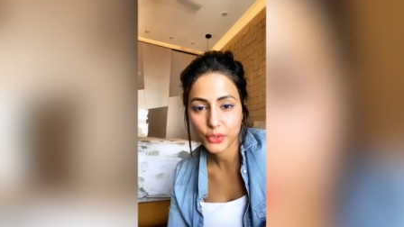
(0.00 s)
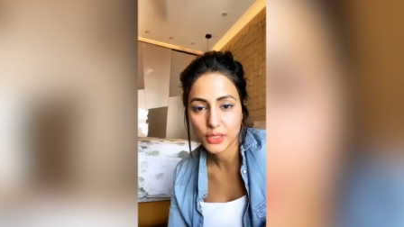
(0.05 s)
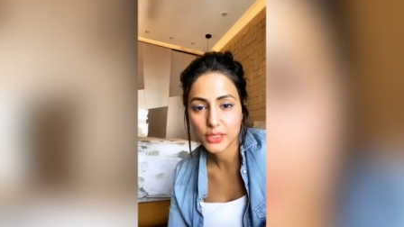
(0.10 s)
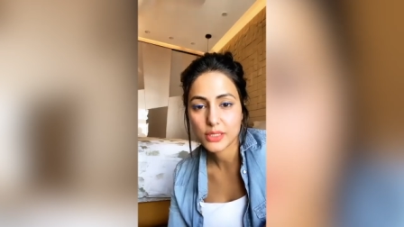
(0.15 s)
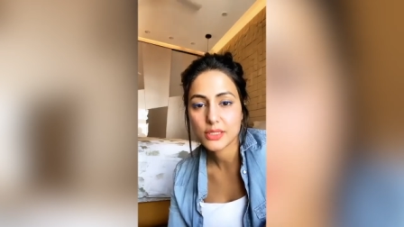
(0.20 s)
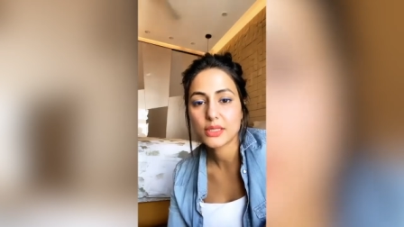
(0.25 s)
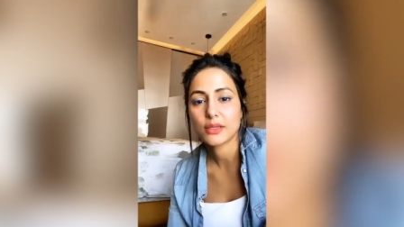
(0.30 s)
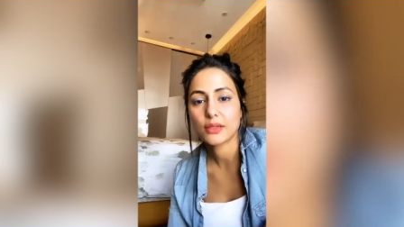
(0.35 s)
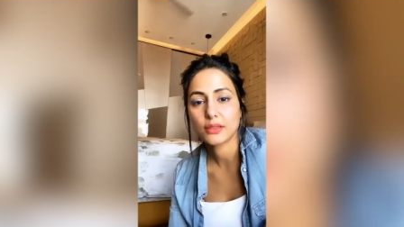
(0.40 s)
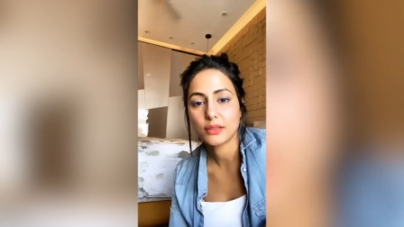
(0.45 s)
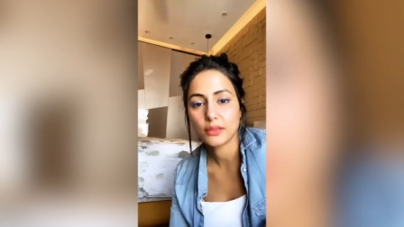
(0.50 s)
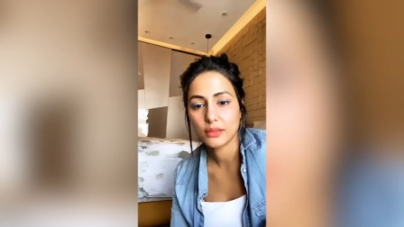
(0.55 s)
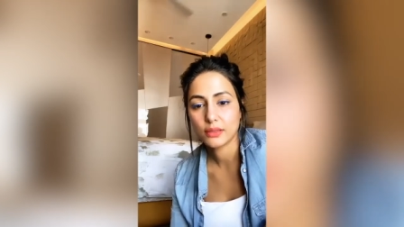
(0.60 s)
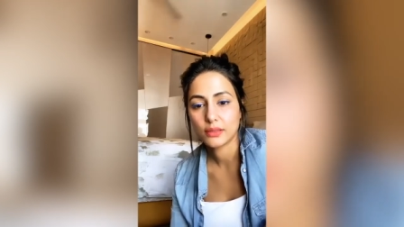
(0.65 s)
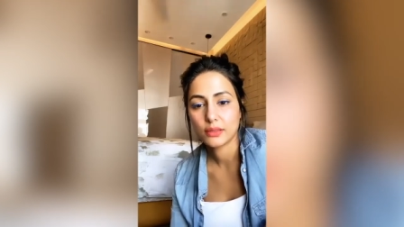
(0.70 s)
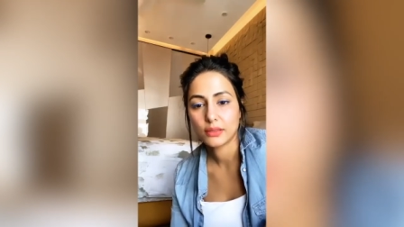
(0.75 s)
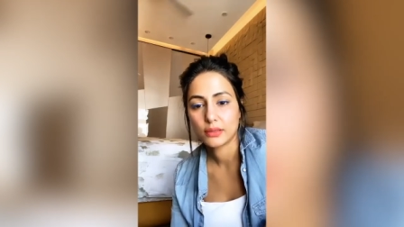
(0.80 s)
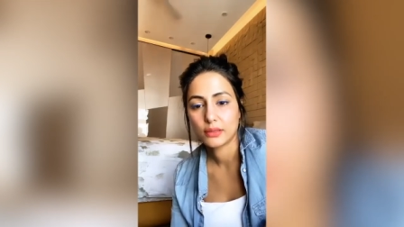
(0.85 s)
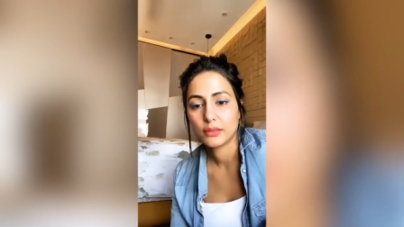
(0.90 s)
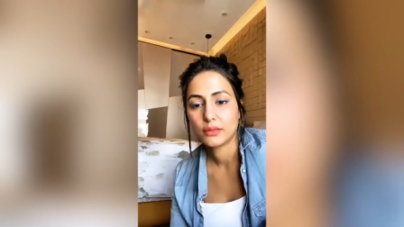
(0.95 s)
your concern.
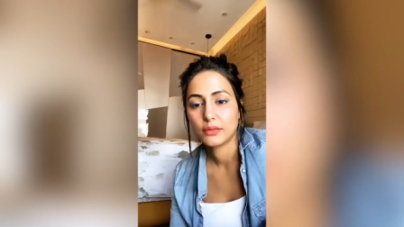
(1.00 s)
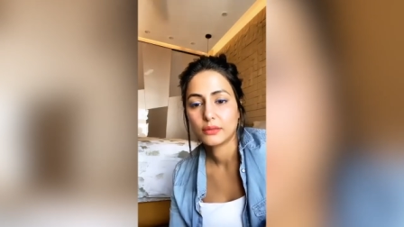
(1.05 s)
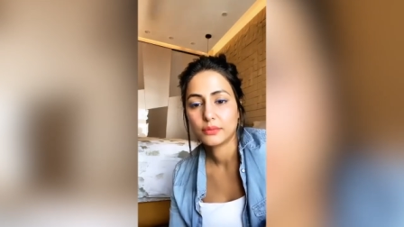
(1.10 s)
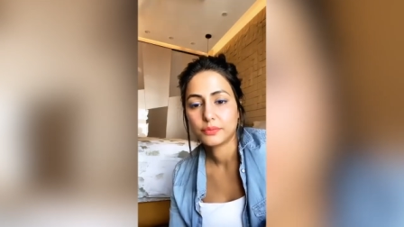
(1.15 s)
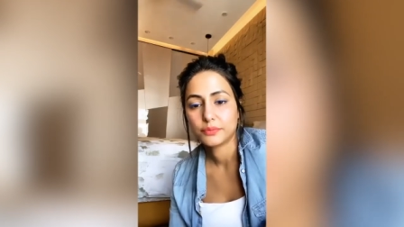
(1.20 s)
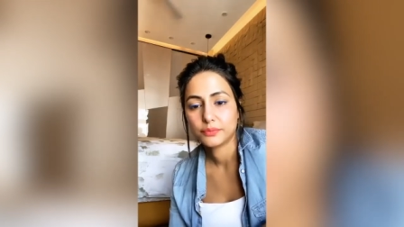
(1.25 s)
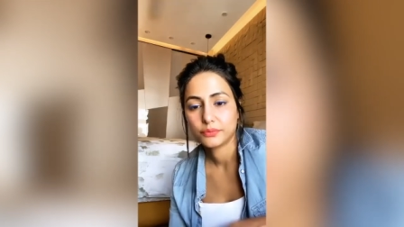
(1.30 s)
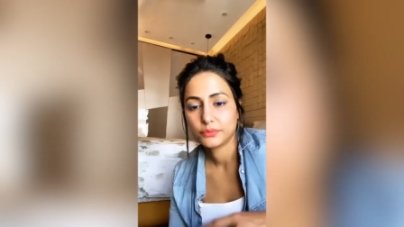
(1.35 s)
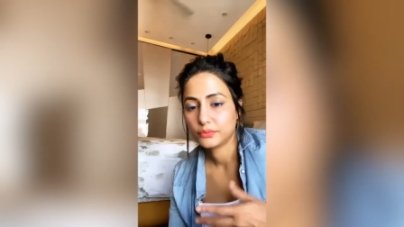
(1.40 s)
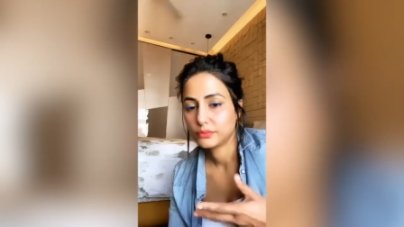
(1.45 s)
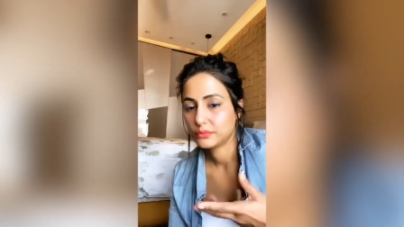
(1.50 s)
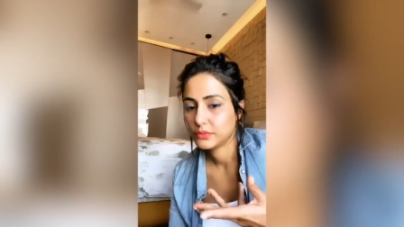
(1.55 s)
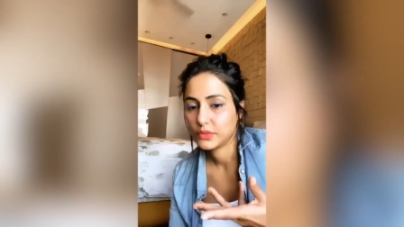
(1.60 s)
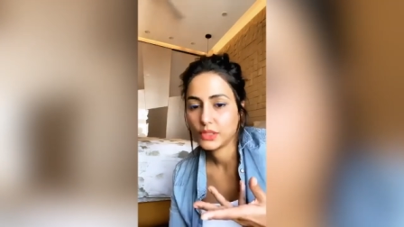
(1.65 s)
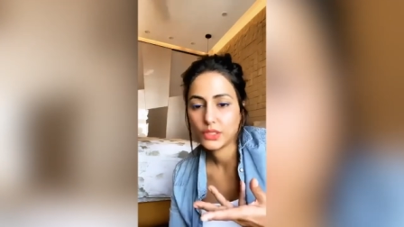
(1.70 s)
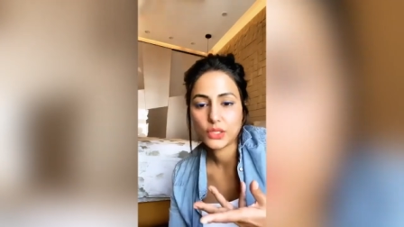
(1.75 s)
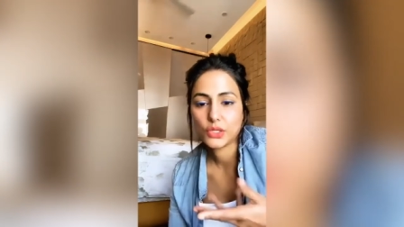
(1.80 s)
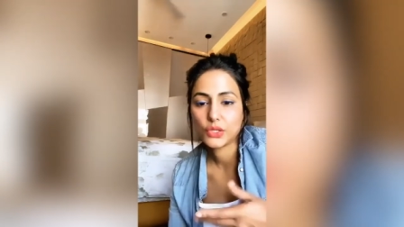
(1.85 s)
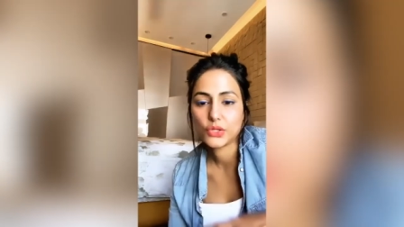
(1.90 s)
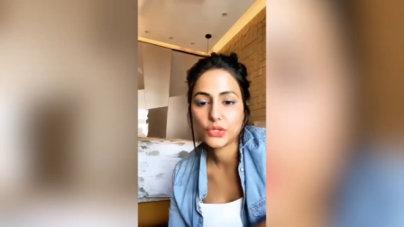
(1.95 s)

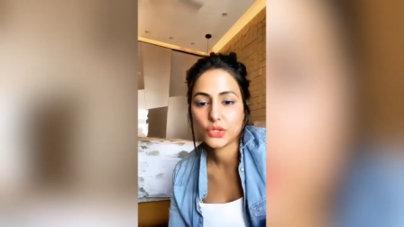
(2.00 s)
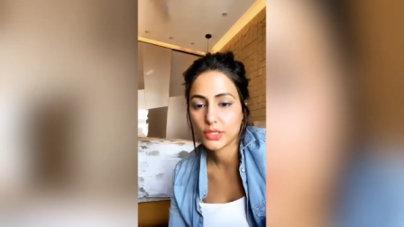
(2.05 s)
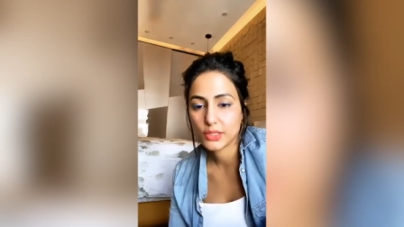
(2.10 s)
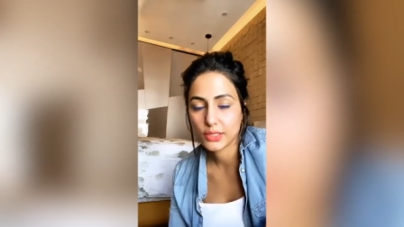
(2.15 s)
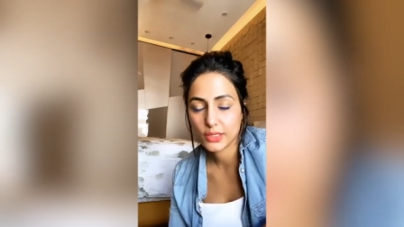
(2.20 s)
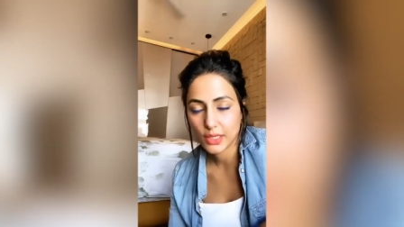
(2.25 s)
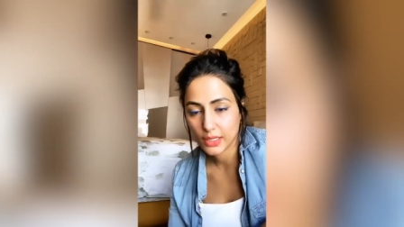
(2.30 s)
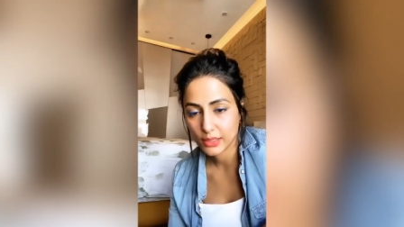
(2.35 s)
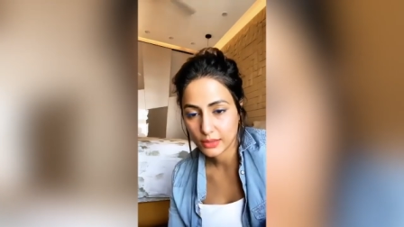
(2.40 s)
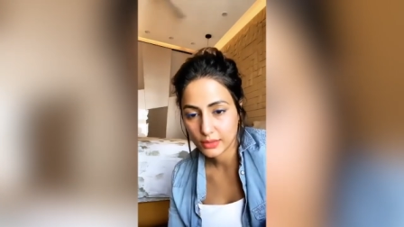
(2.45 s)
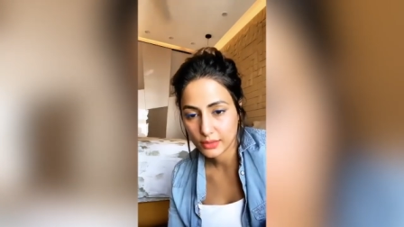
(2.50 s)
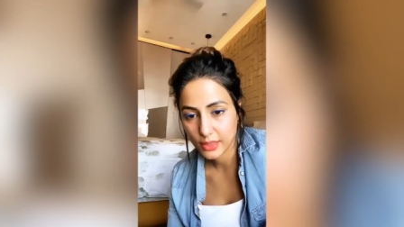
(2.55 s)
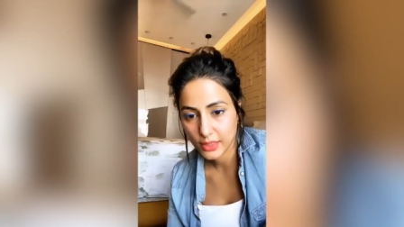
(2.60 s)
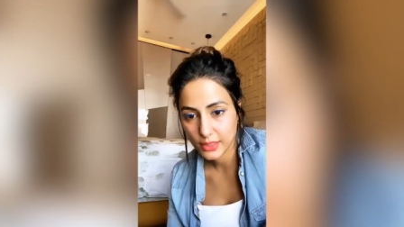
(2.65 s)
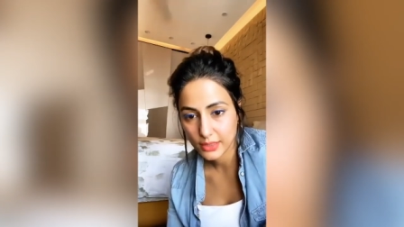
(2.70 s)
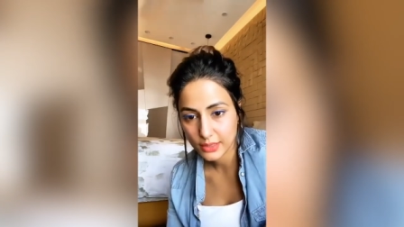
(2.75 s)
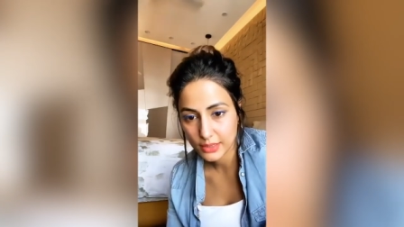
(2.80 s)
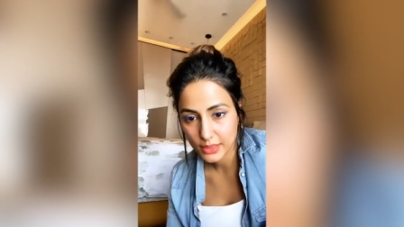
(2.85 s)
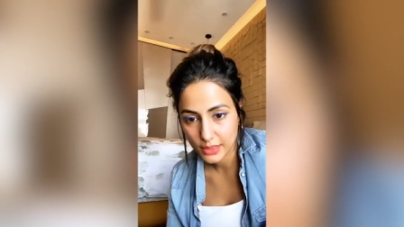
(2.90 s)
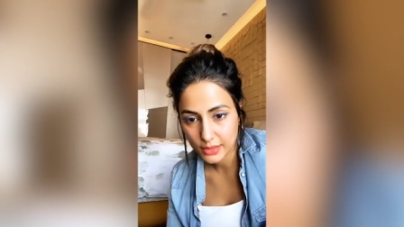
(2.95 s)
It's just that
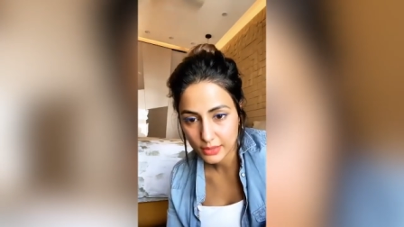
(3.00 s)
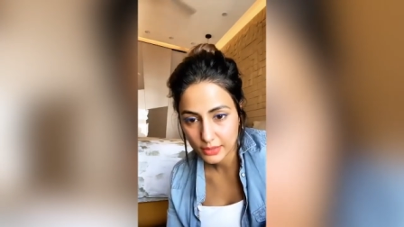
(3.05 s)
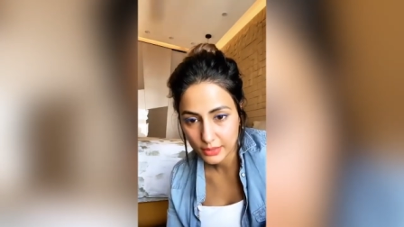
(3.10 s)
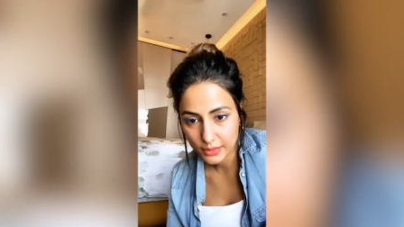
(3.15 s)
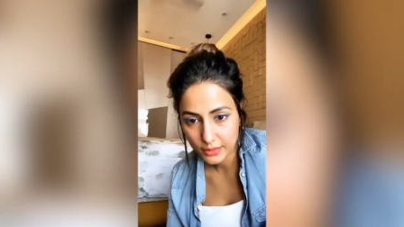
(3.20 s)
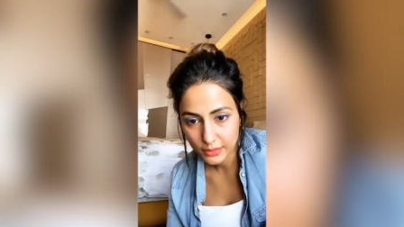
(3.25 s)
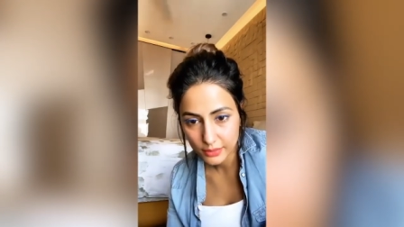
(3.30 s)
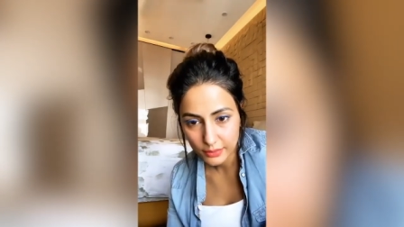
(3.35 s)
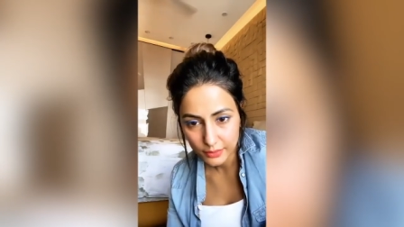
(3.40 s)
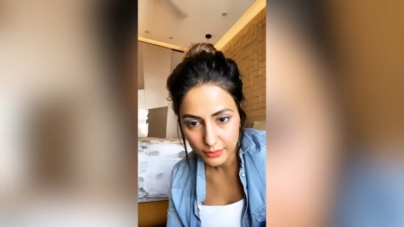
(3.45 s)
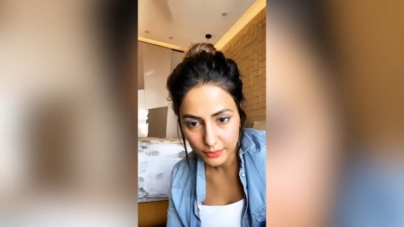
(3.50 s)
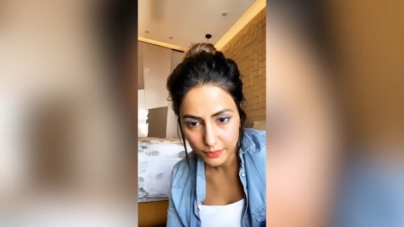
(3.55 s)
I sneezed.